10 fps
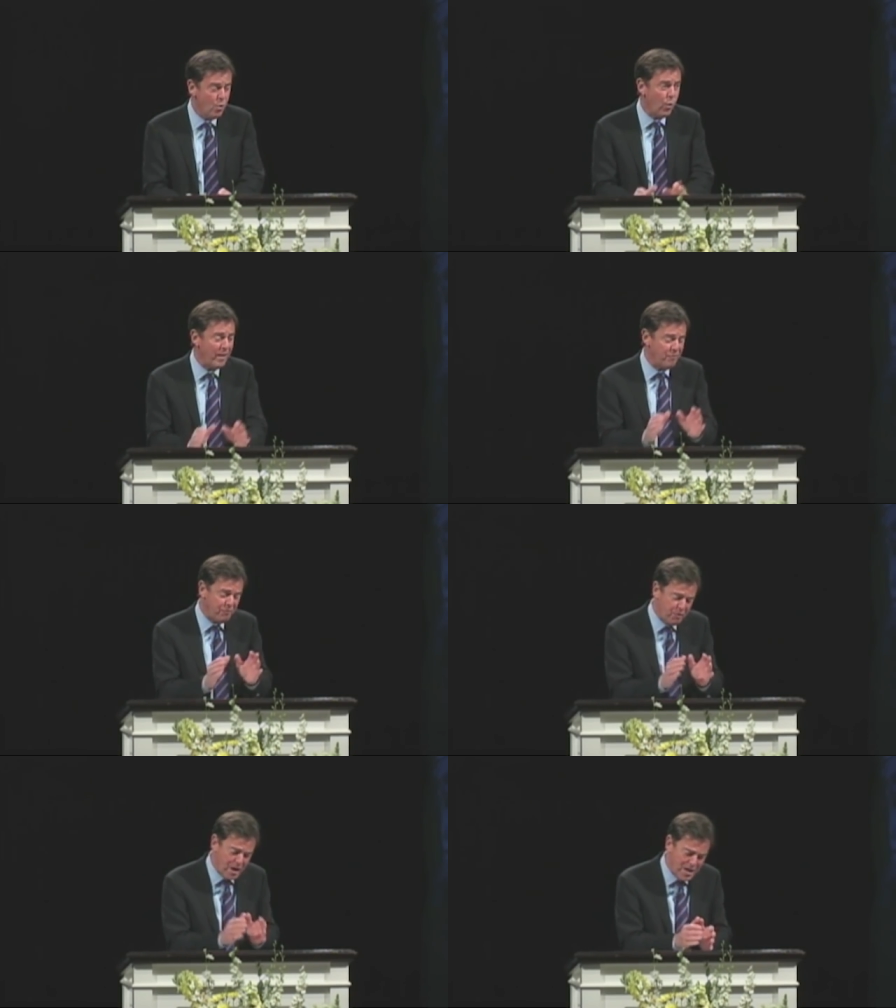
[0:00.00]
when
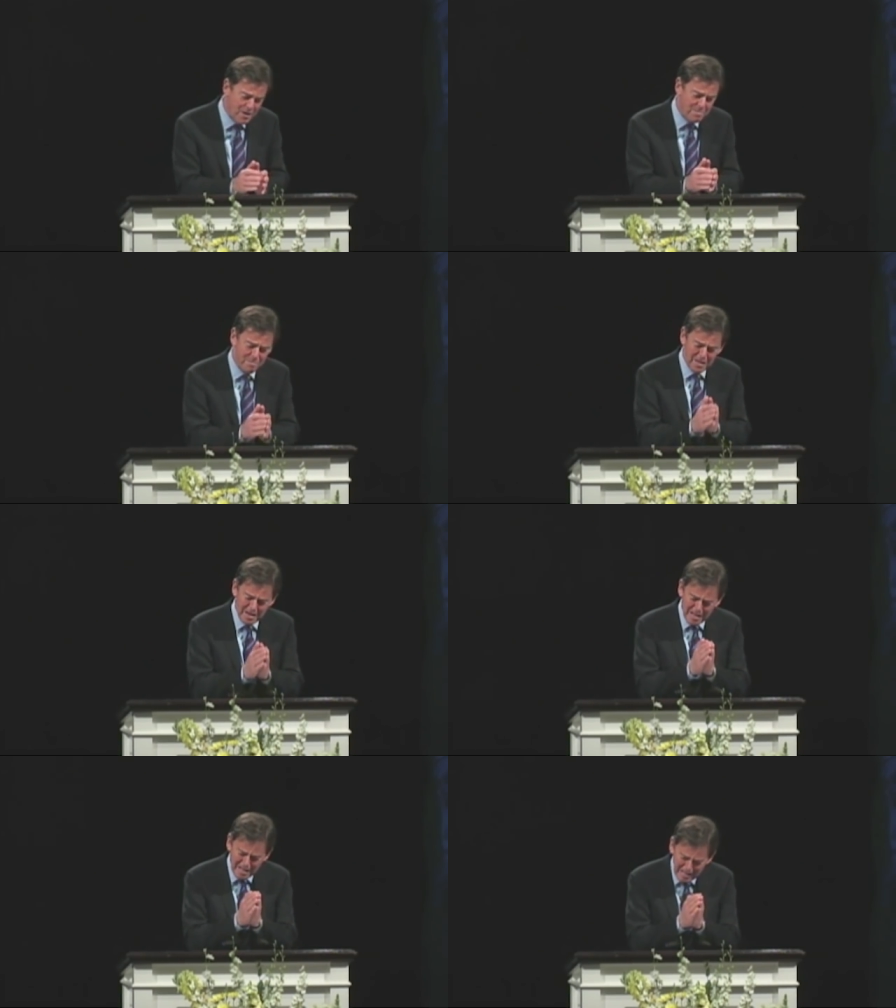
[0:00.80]
freedom
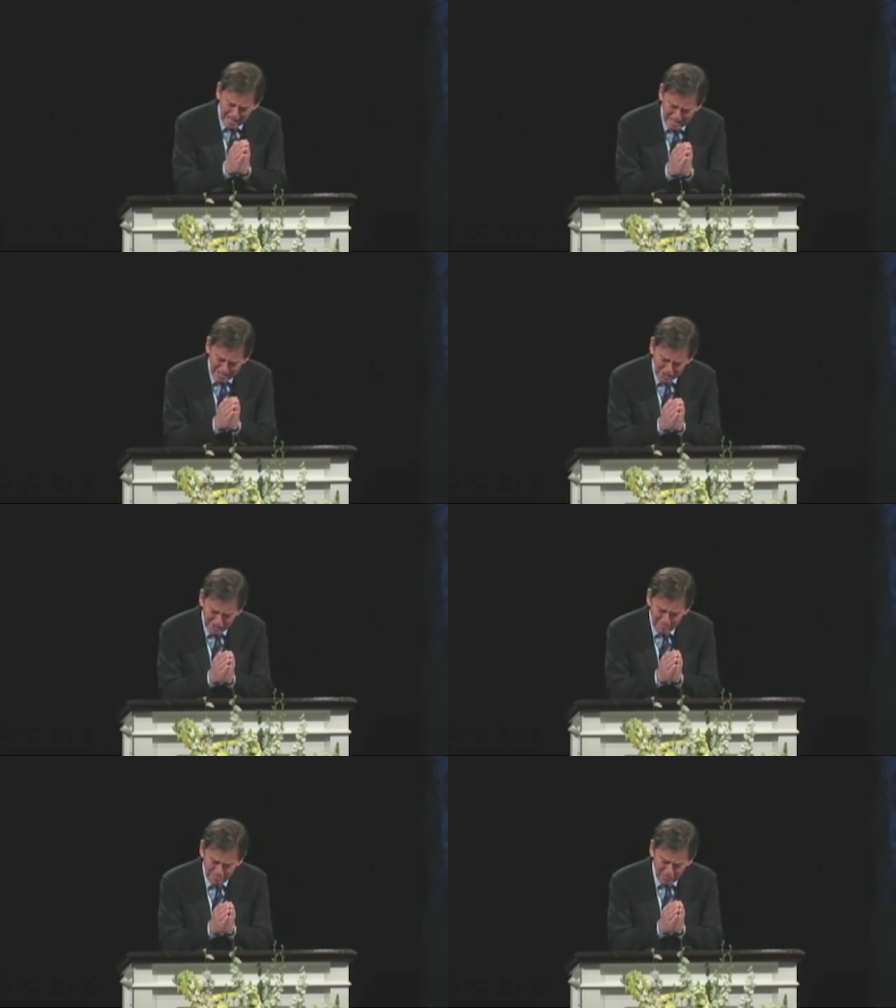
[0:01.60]
is
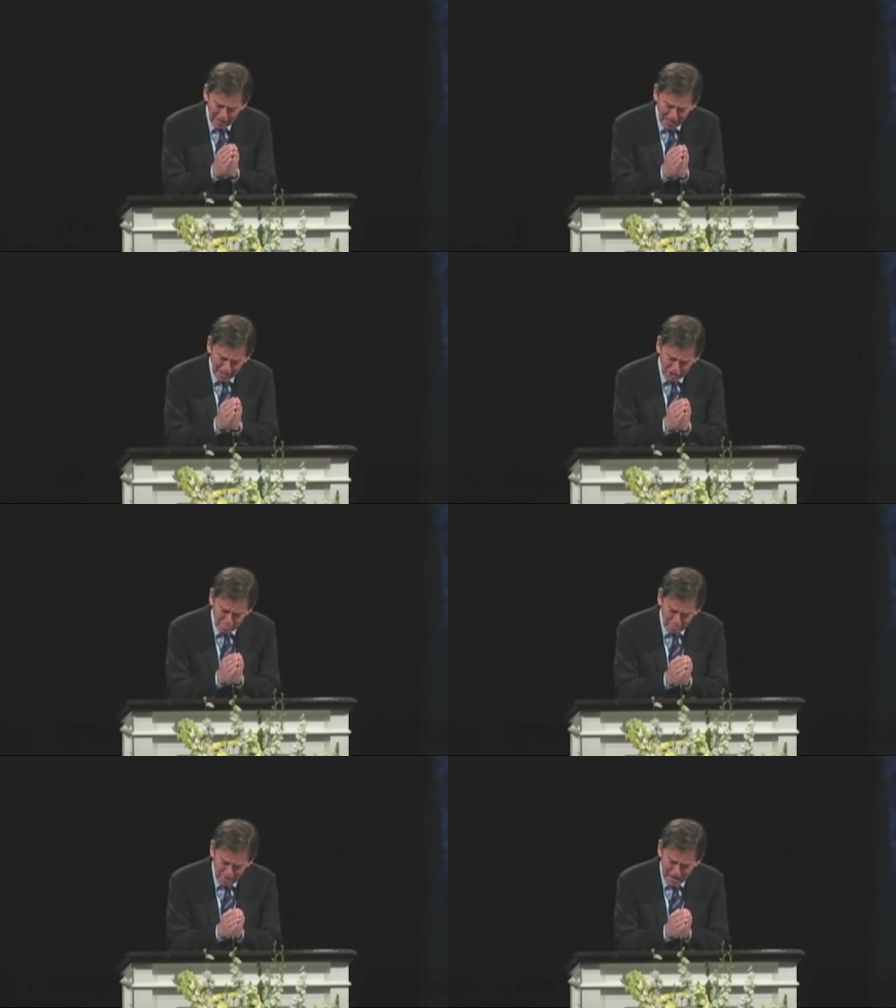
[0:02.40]

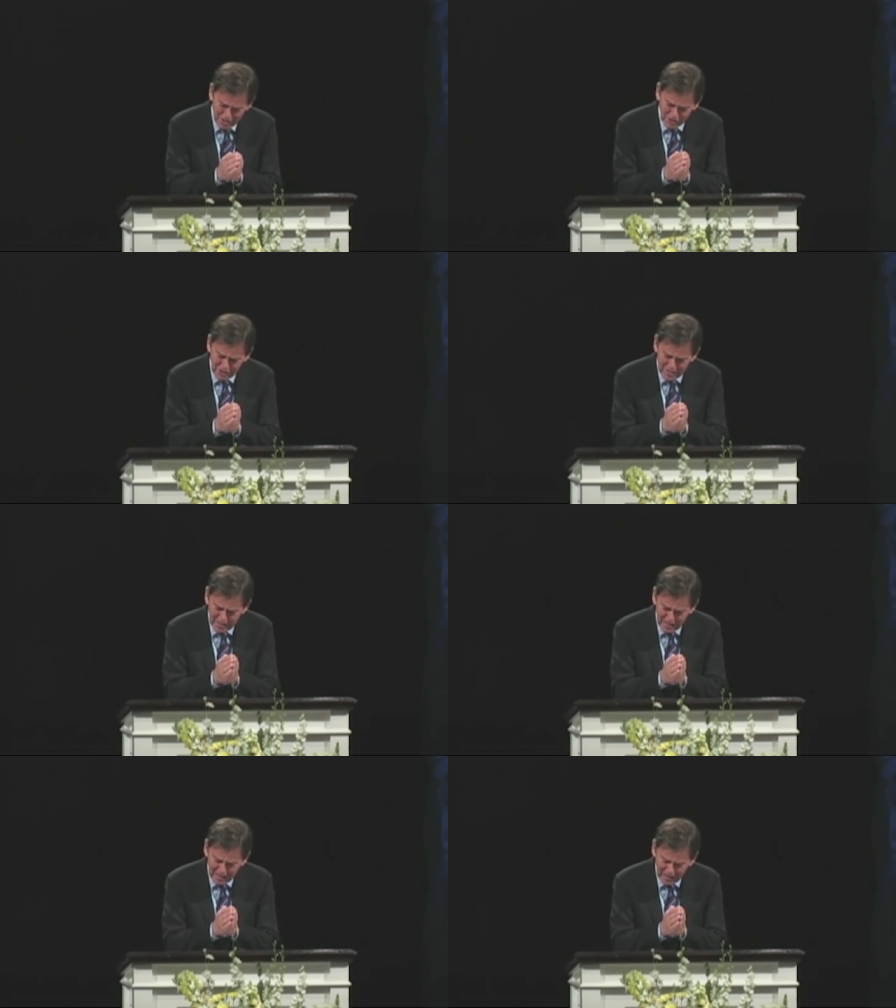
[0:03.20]
expressed
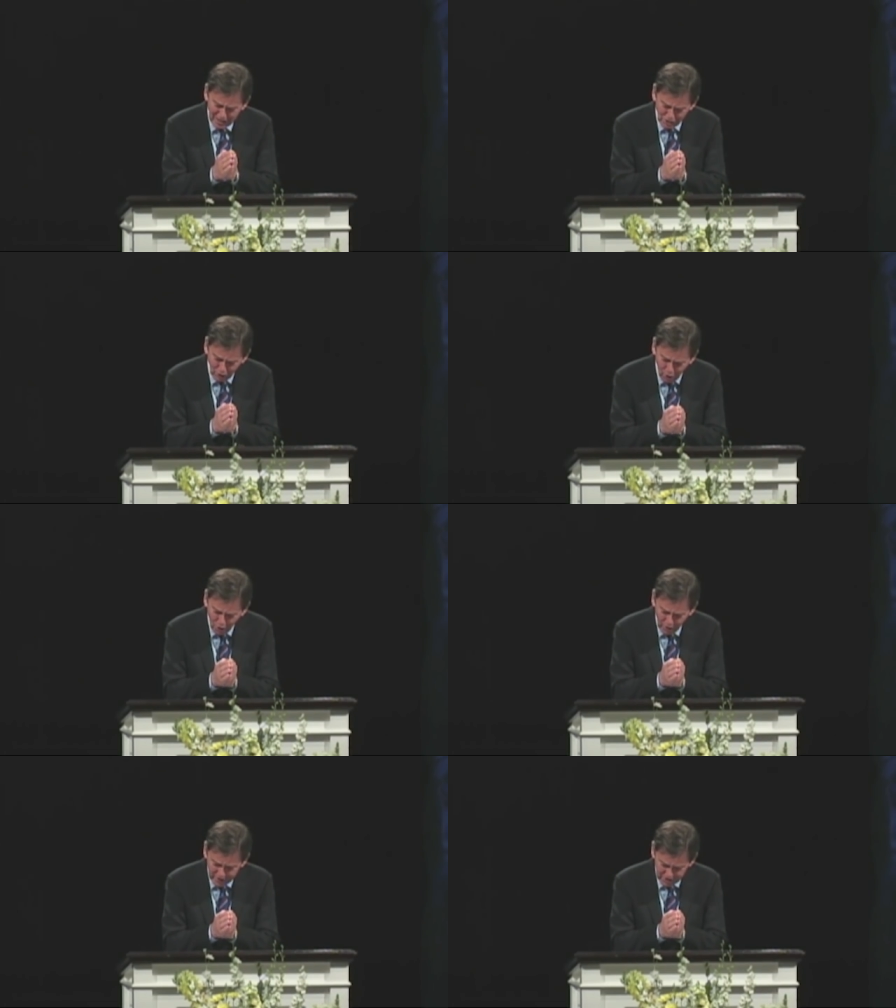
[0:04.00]
as
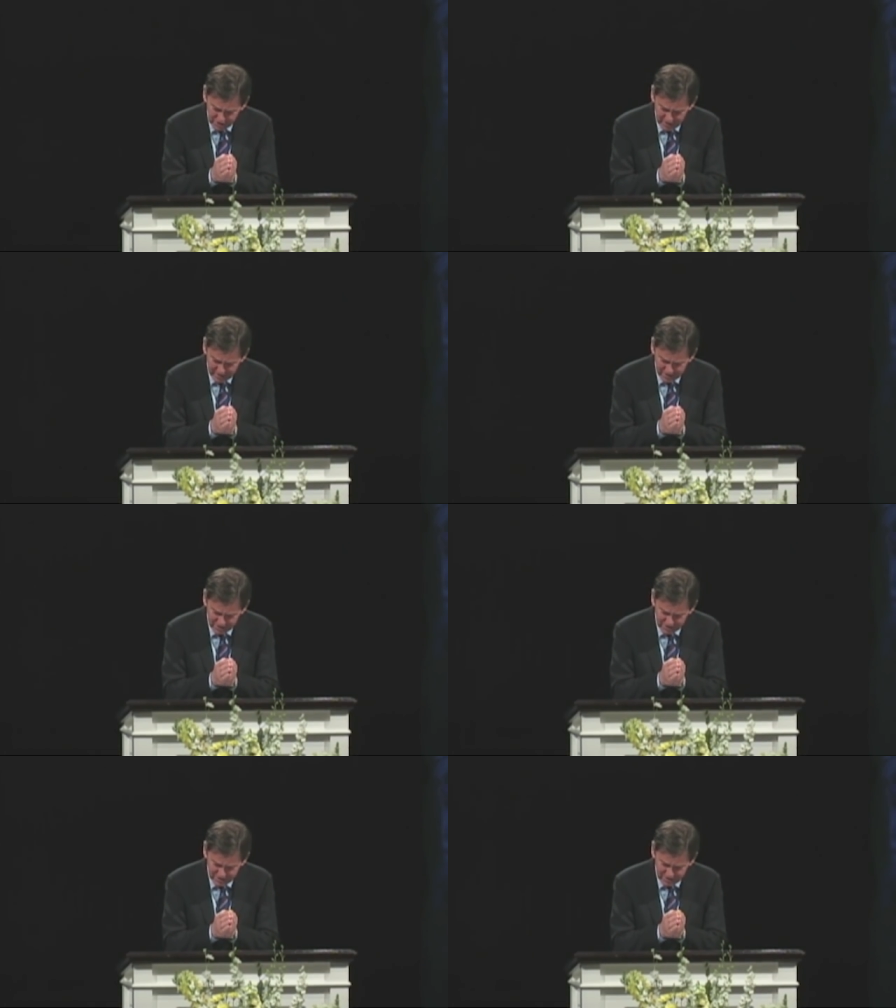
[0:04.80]

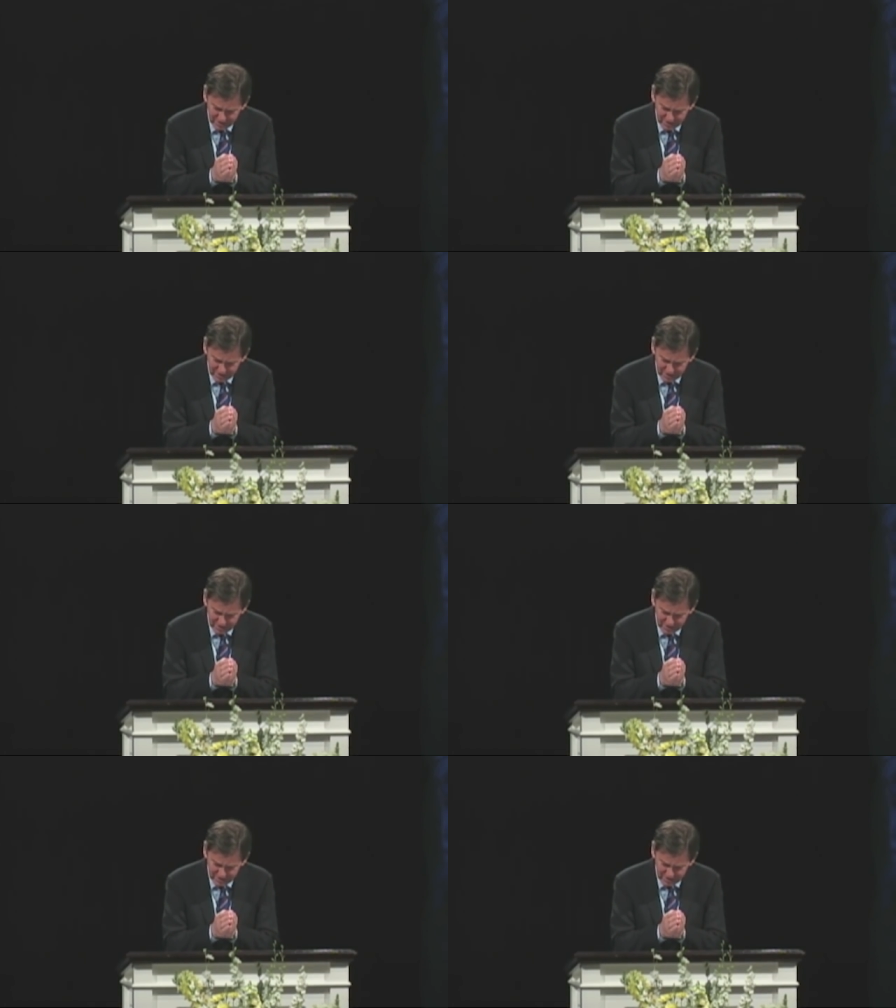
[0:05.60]
lawlessness,